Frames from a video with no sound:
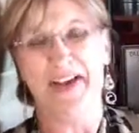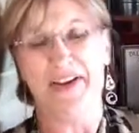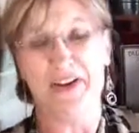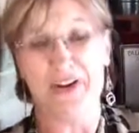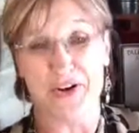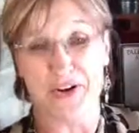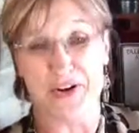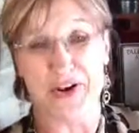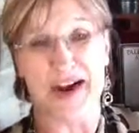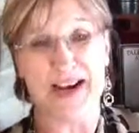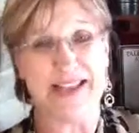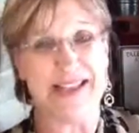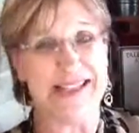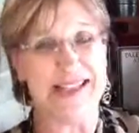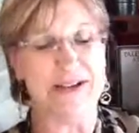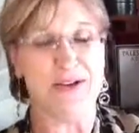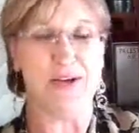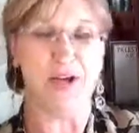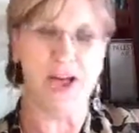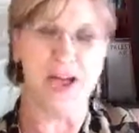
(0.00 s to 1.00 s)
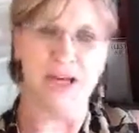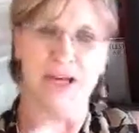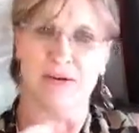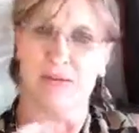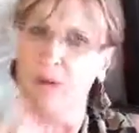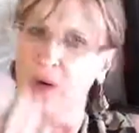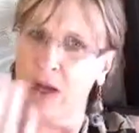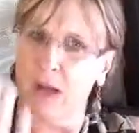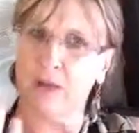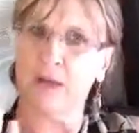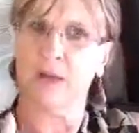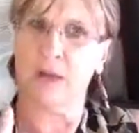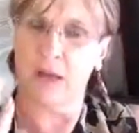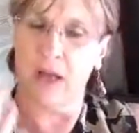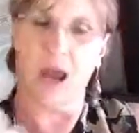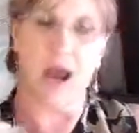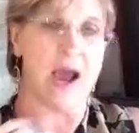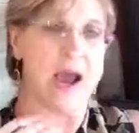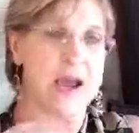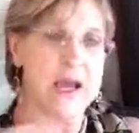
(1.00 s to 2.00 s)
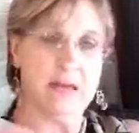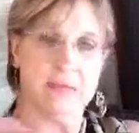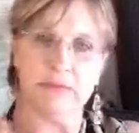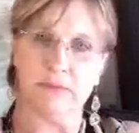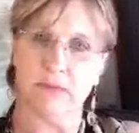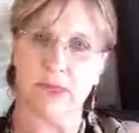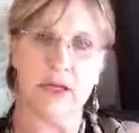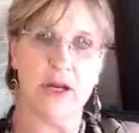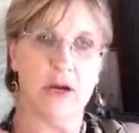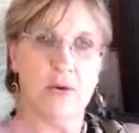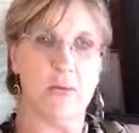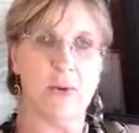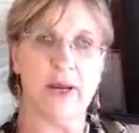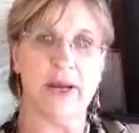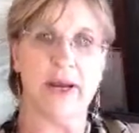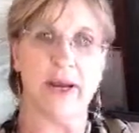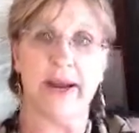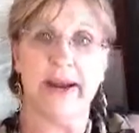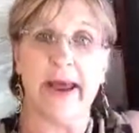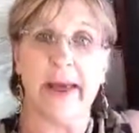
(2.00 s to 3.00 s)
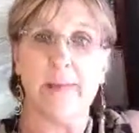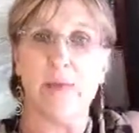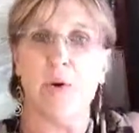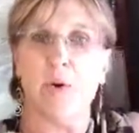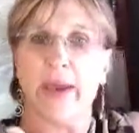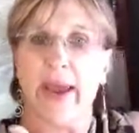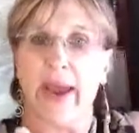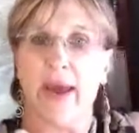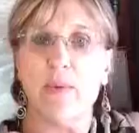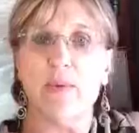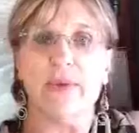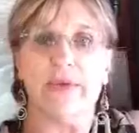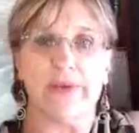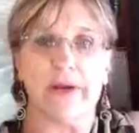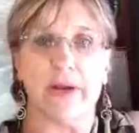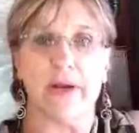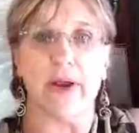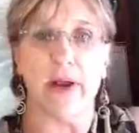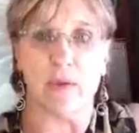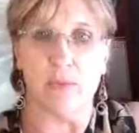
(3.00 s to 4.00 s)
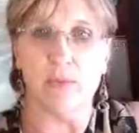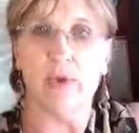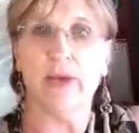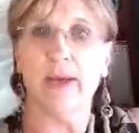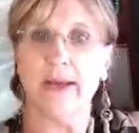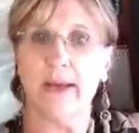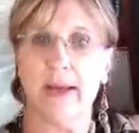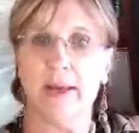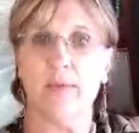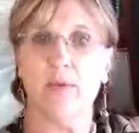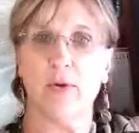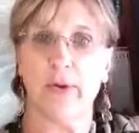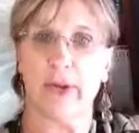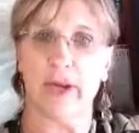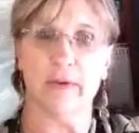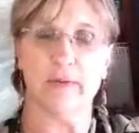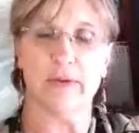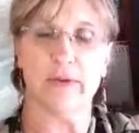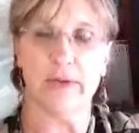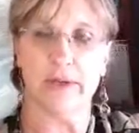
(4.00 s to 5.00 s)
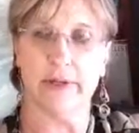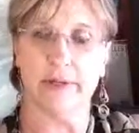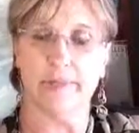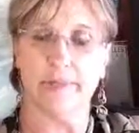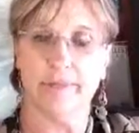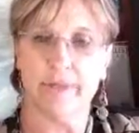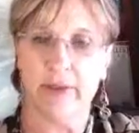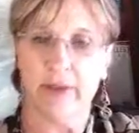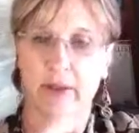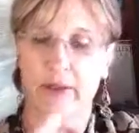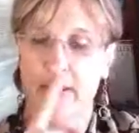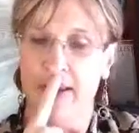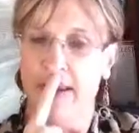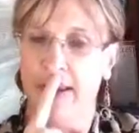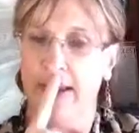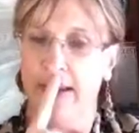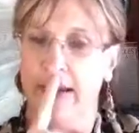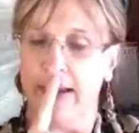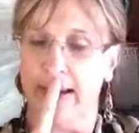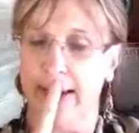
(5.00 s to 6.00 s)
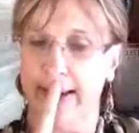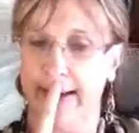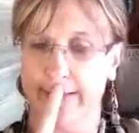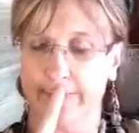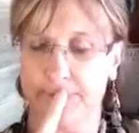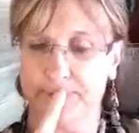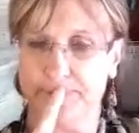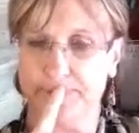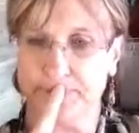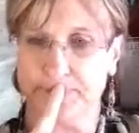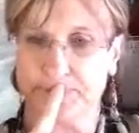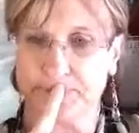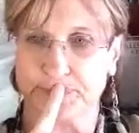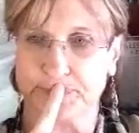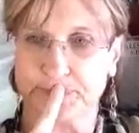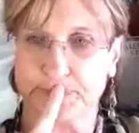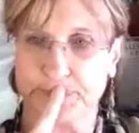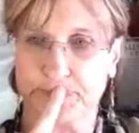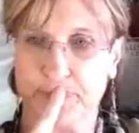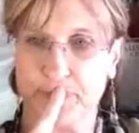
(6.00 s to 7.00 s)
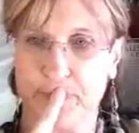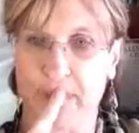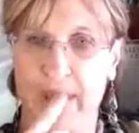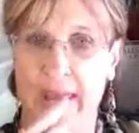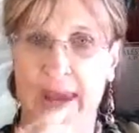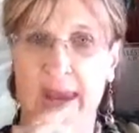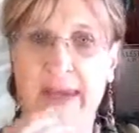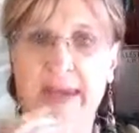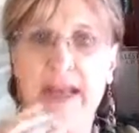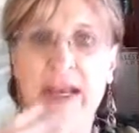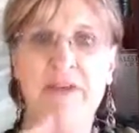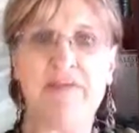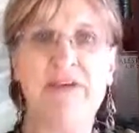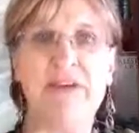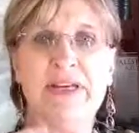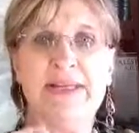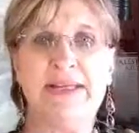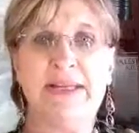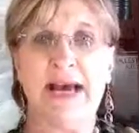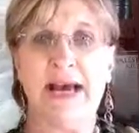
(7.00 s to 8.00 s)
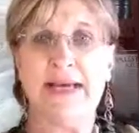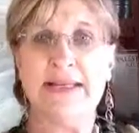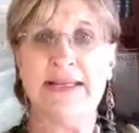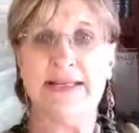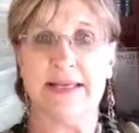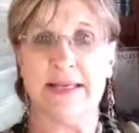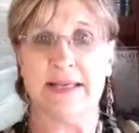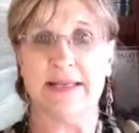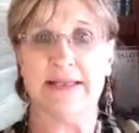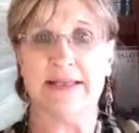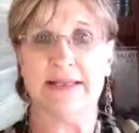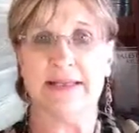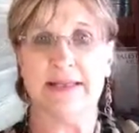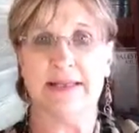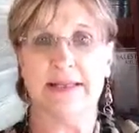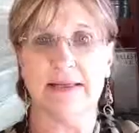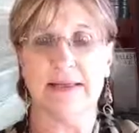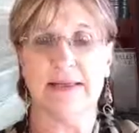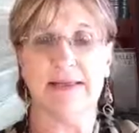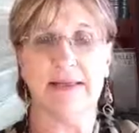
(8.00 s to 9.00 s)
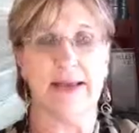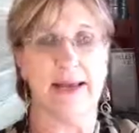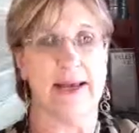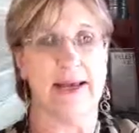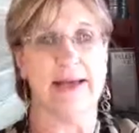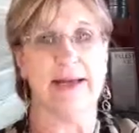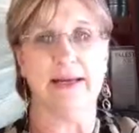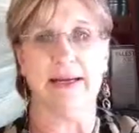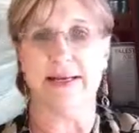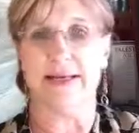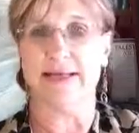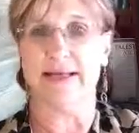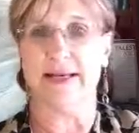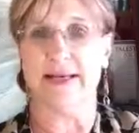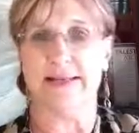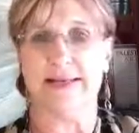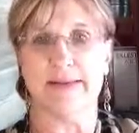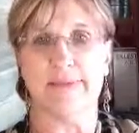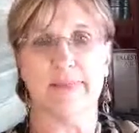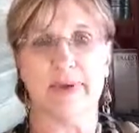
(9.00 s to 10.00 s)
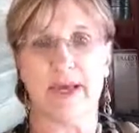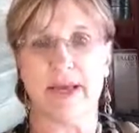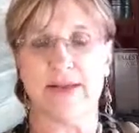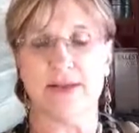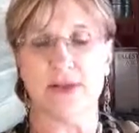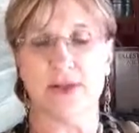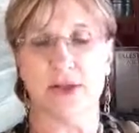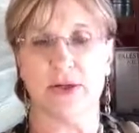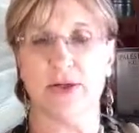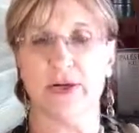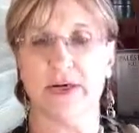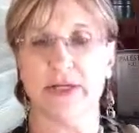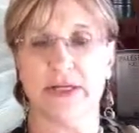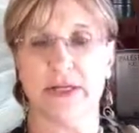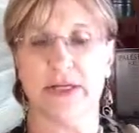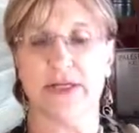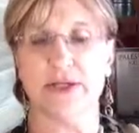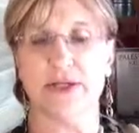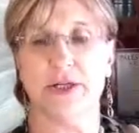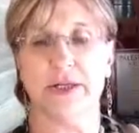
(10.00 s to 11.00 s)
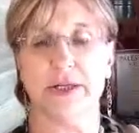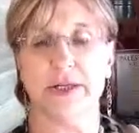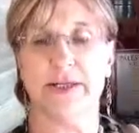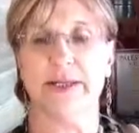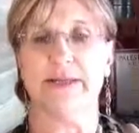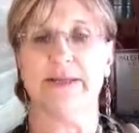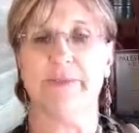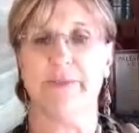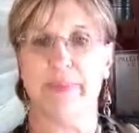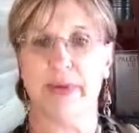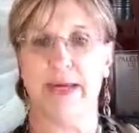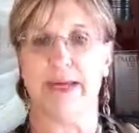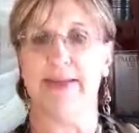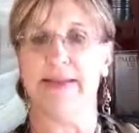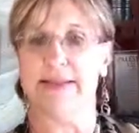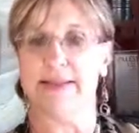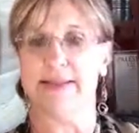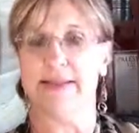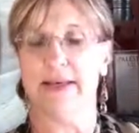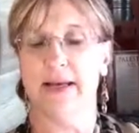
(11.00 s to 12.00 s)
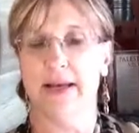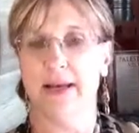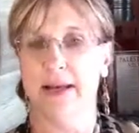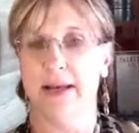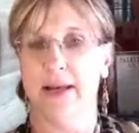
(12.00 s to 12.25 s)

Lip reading: You're crazy? Good. Well, you know what? And I'm okay with it. I really am okay with it. And if it doesn't, yeah, it is. It's a beast. Sugar addiction is a beast.